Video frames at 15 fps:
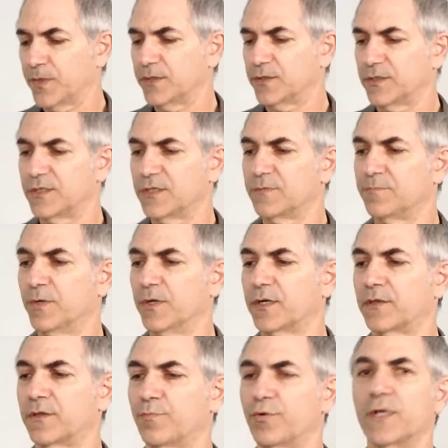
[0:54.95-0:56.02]
This is his
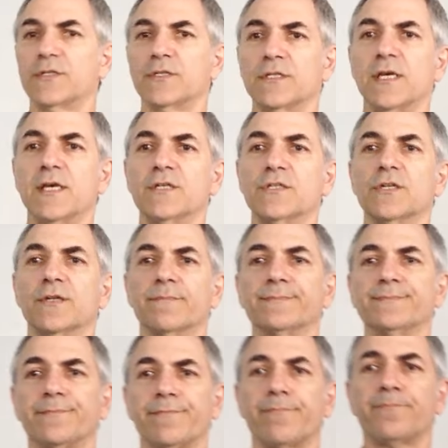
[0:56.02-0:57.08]
book, The
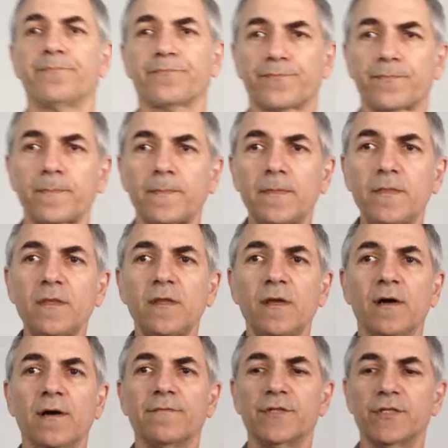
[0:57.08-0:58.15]
Presentation
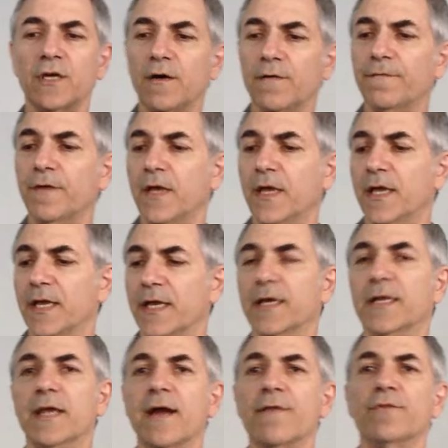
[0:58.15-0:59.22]
of Self
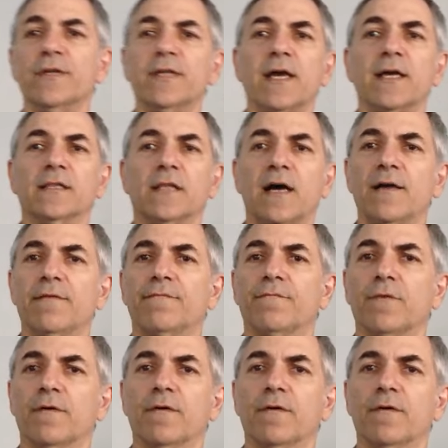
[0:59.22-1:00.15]
in Everyday Life.